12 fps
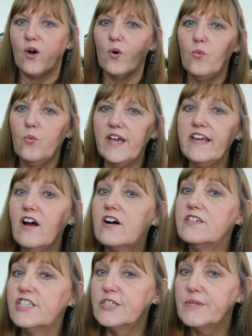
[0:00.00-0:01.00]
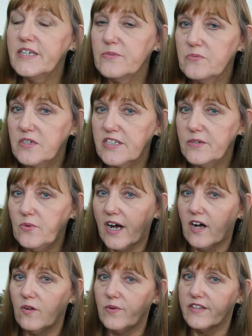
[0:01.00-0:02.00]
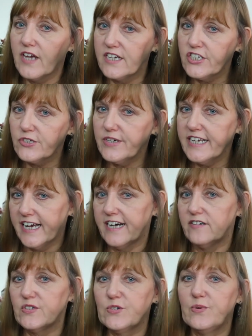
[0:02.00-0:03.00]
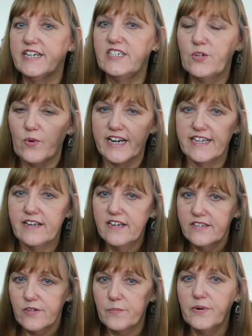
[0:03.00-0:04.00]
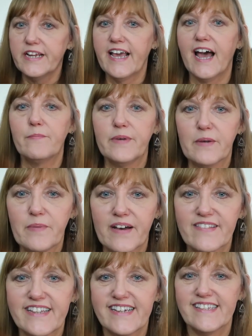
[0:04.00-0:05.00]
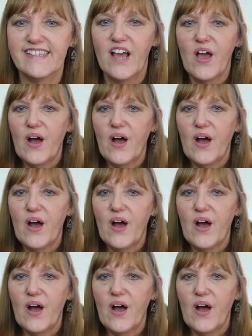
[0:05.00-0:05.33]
So we are doing really well with ushering out 2020. So I'm pretty happy about this.